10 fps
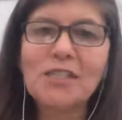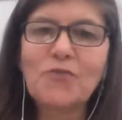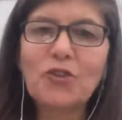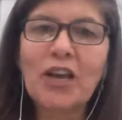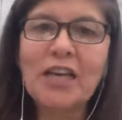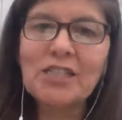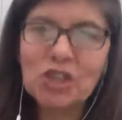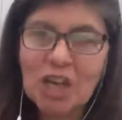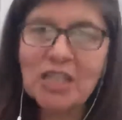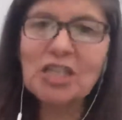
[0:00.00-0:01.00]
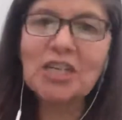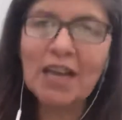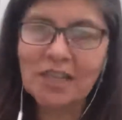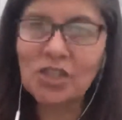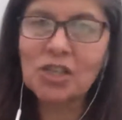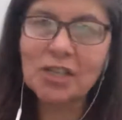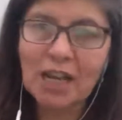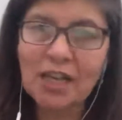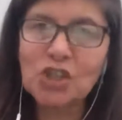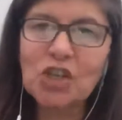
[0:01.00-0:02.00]
for exchanging
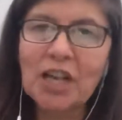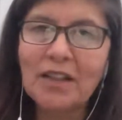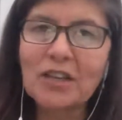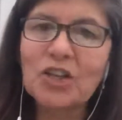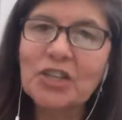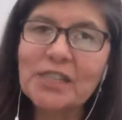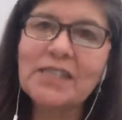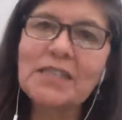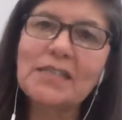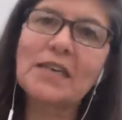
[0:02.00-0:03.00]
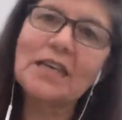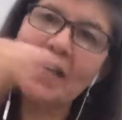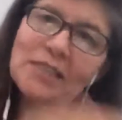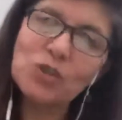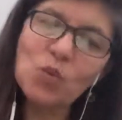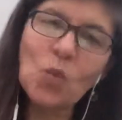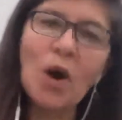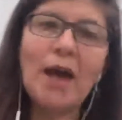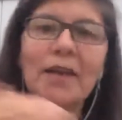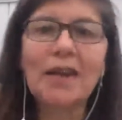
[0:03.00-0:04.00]
national currencies against
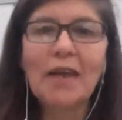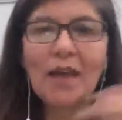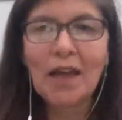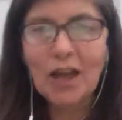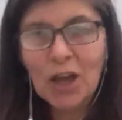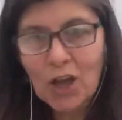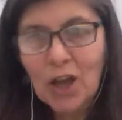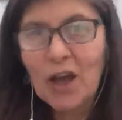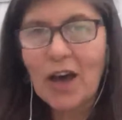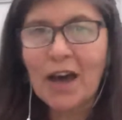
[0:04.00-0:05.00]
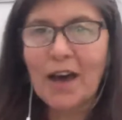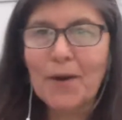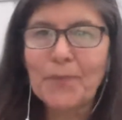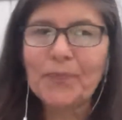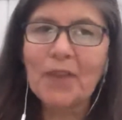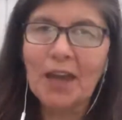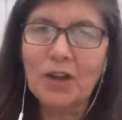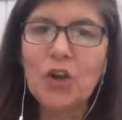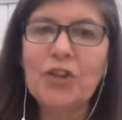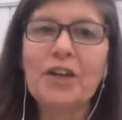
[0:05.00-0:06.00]
one
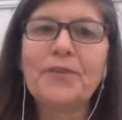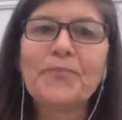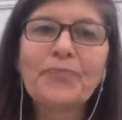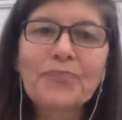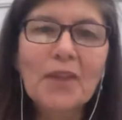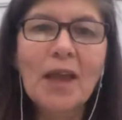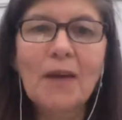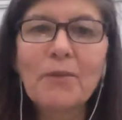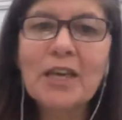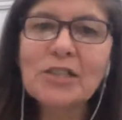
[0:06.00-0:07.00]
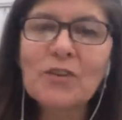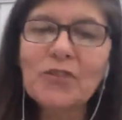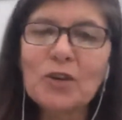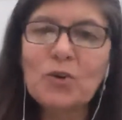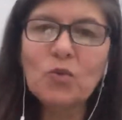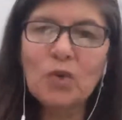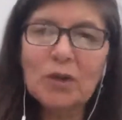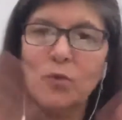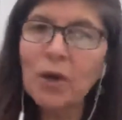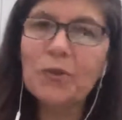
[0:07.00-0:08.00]
another. Because of the
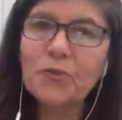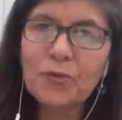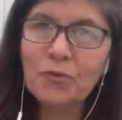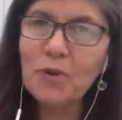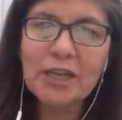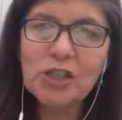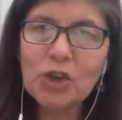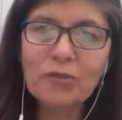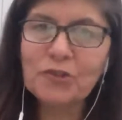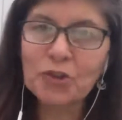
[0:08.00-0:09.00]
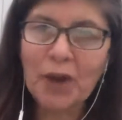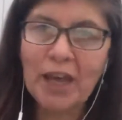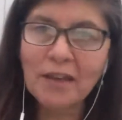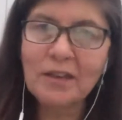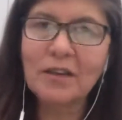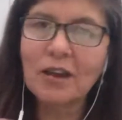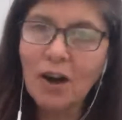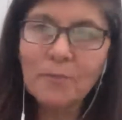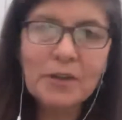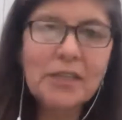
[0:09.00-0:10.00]
worldwide reach of trade, the
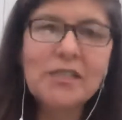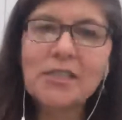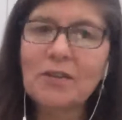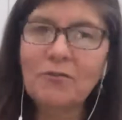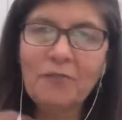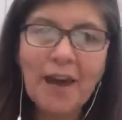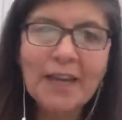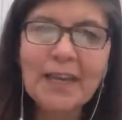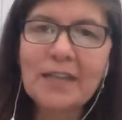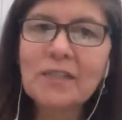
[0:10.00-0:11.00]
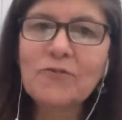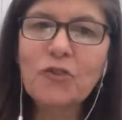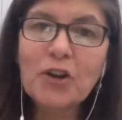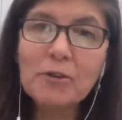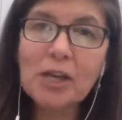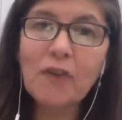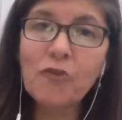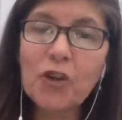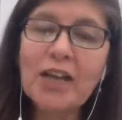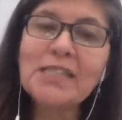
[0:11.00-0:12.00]
commerce and finance,
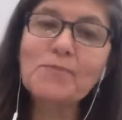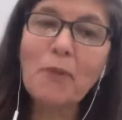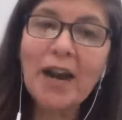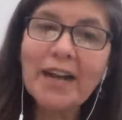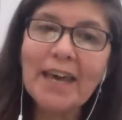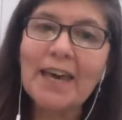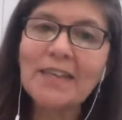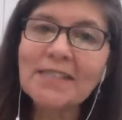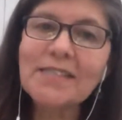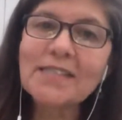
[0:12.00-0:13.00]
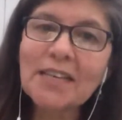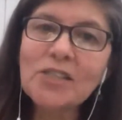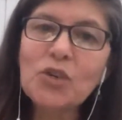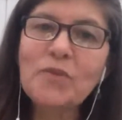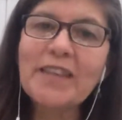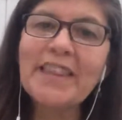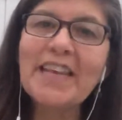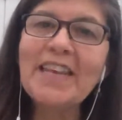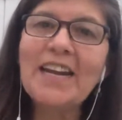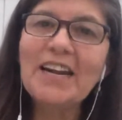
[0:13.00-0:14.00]
Forex markets tend to be the
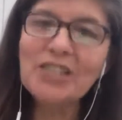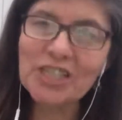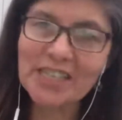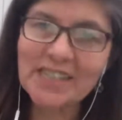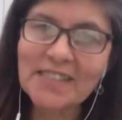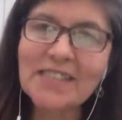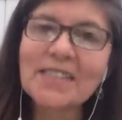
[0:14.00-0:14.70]
largest